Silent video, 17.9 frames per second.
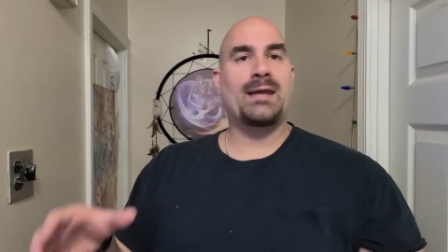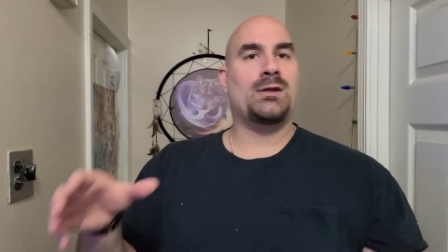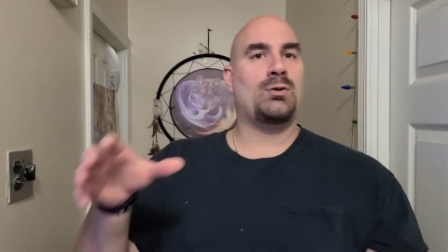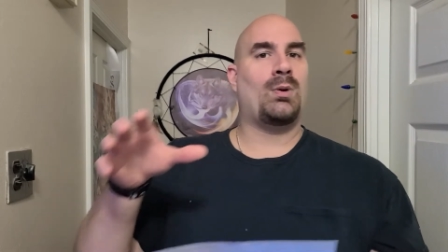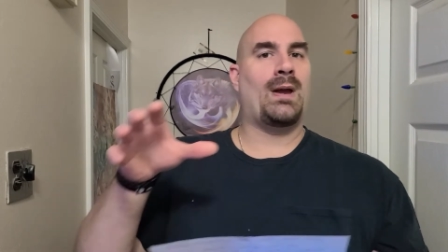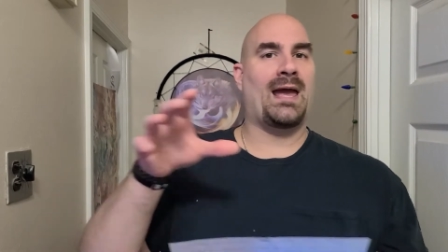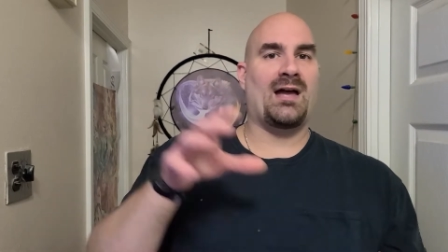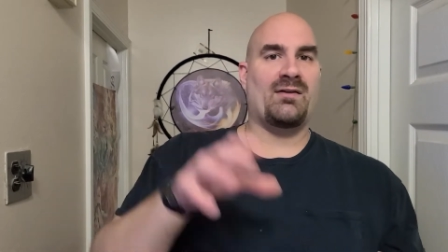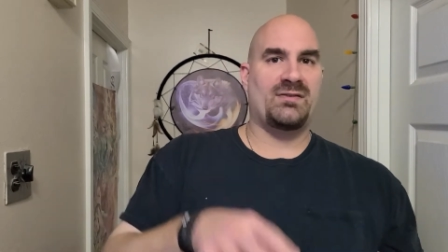you
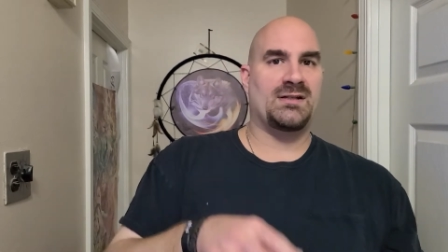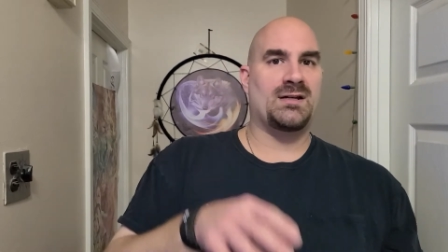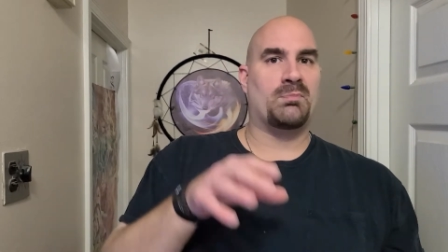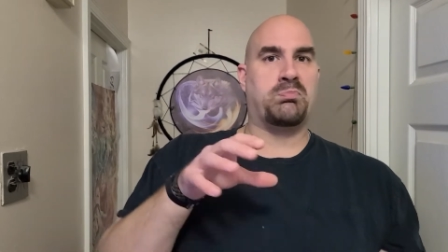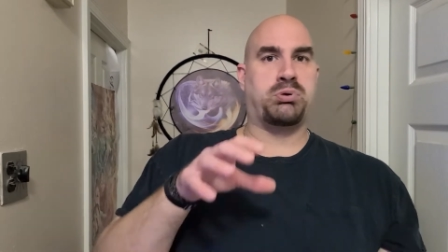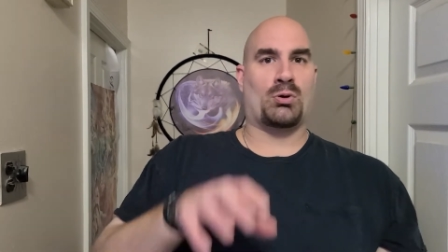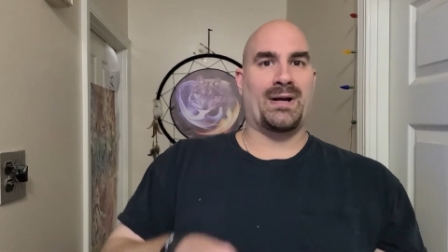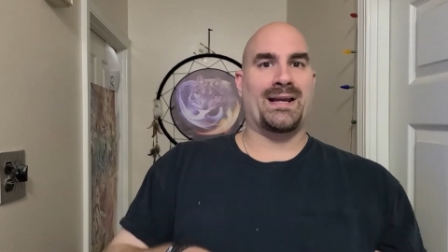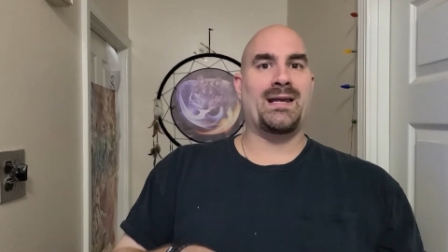having to
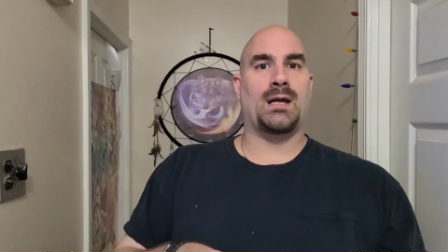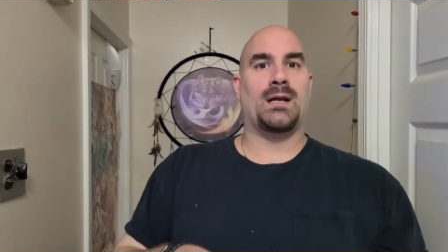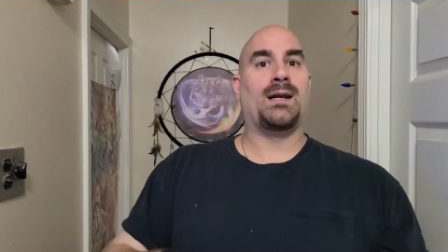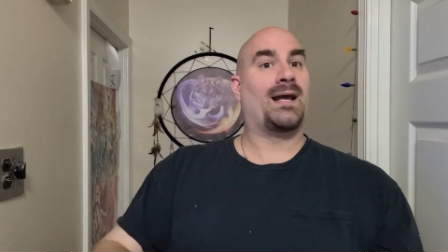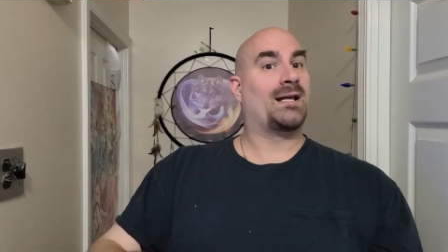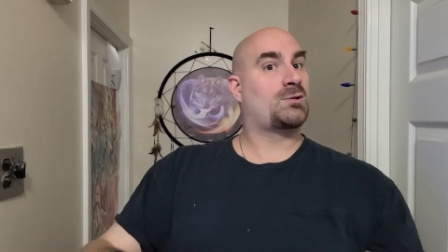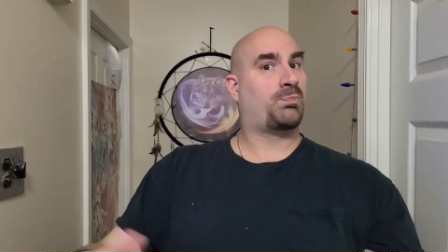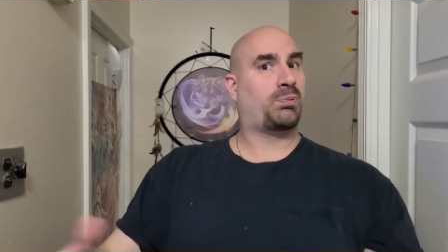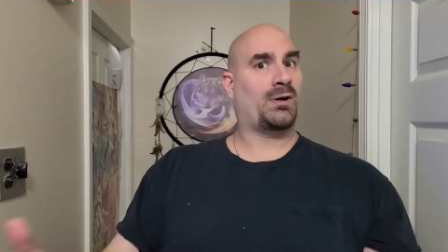bring in,
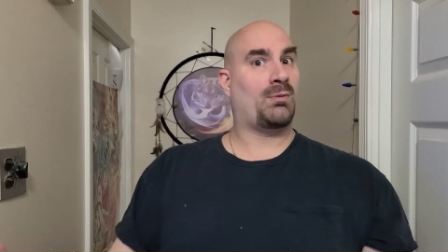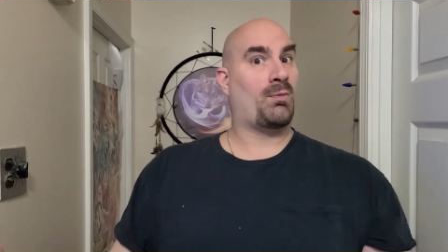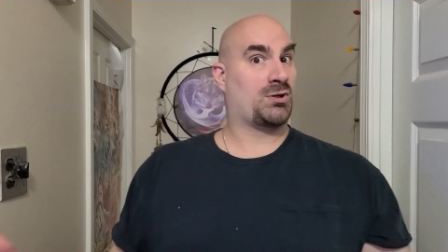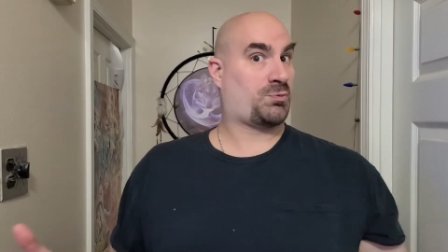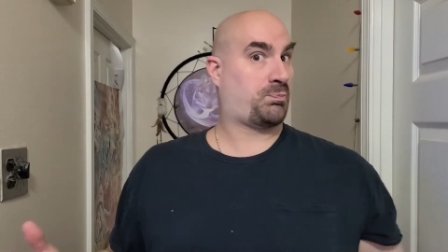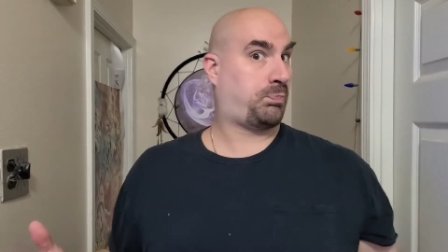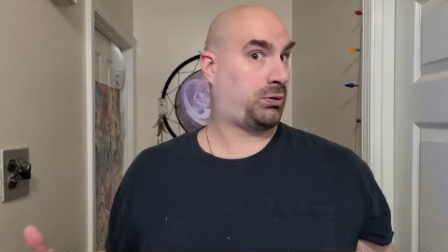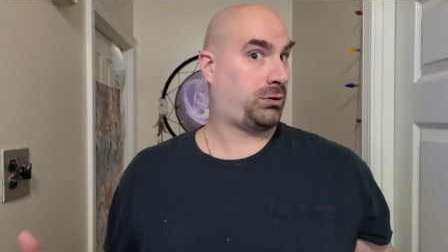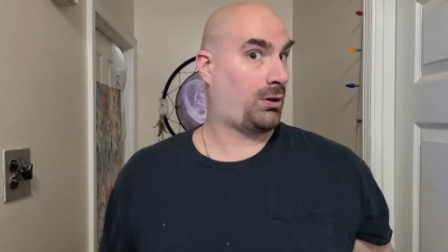it's pretty
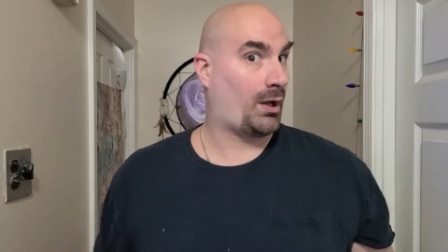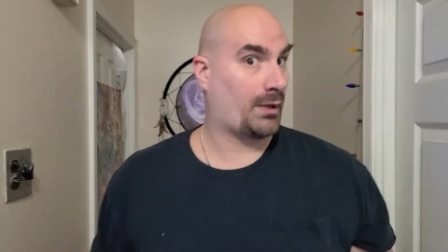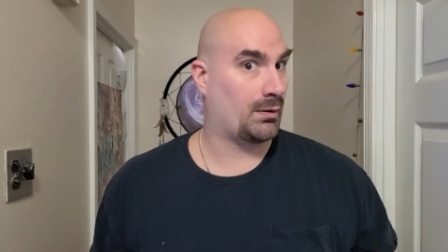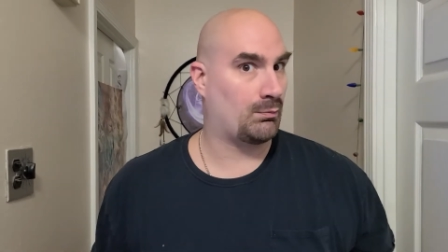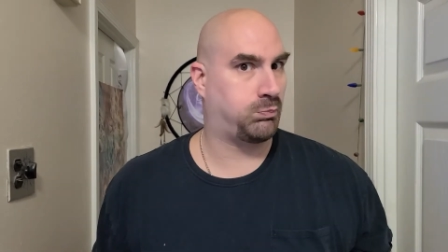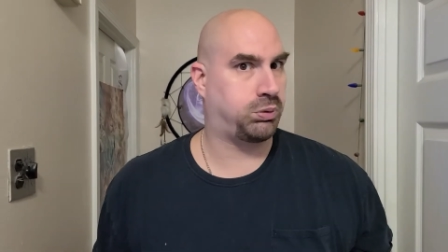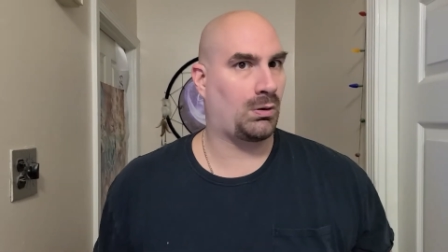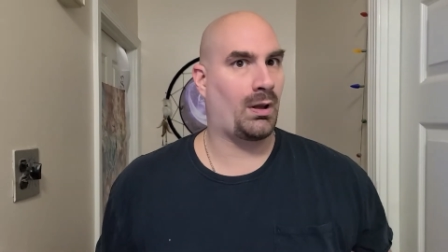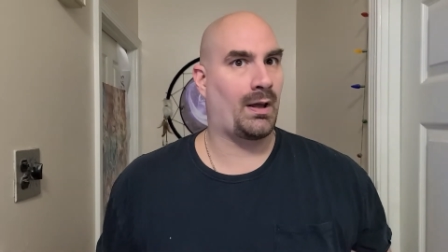much plug
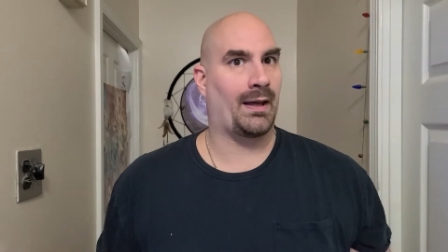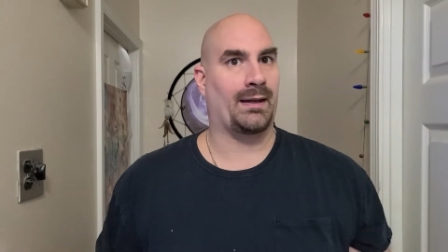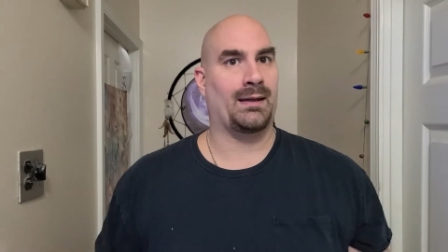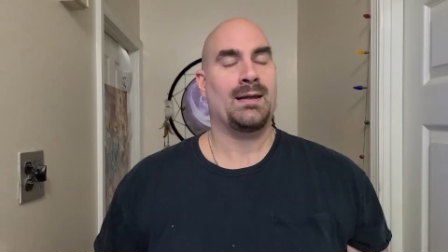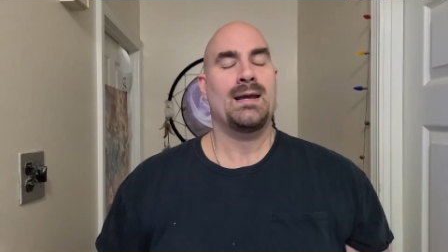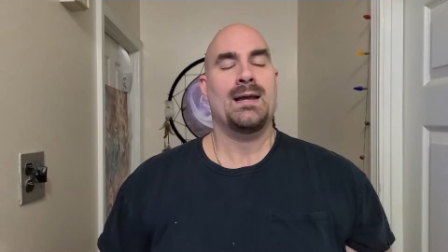and play.